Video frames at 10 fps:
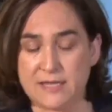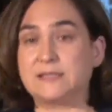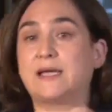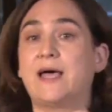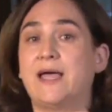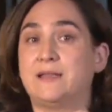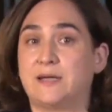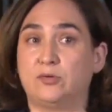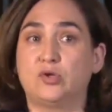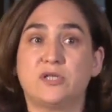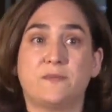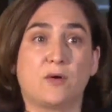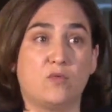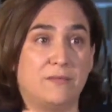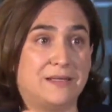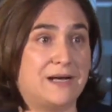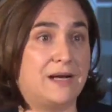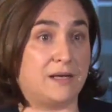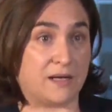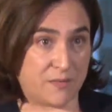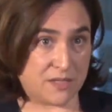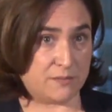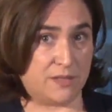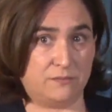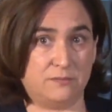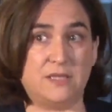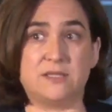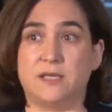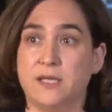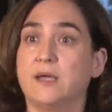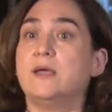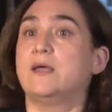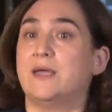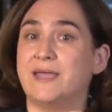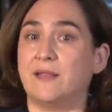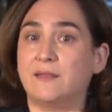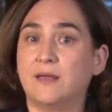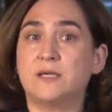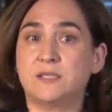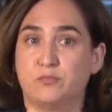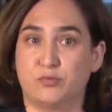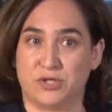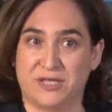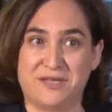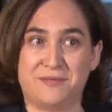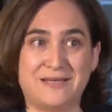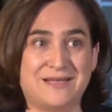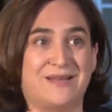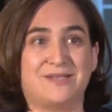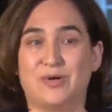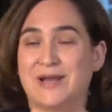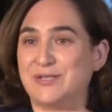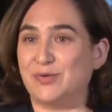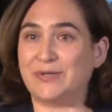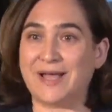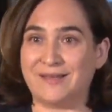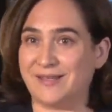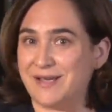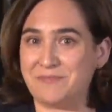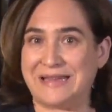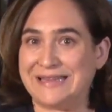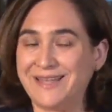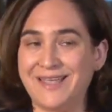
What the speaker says: Still, it's been widely criticized by politicians such as Barcelona mayor Ada